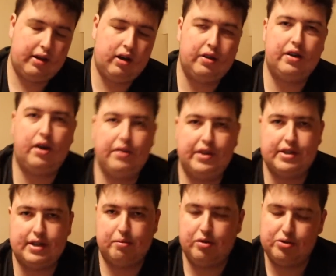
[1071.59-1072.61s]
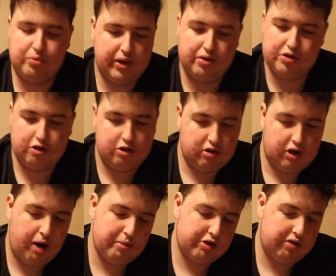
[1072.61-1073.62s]
all these numbers we use are
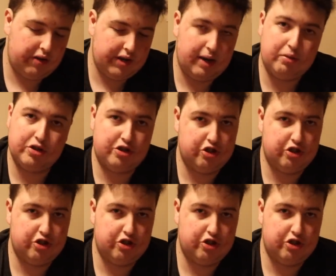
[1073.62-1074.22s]
arbitrary numbers.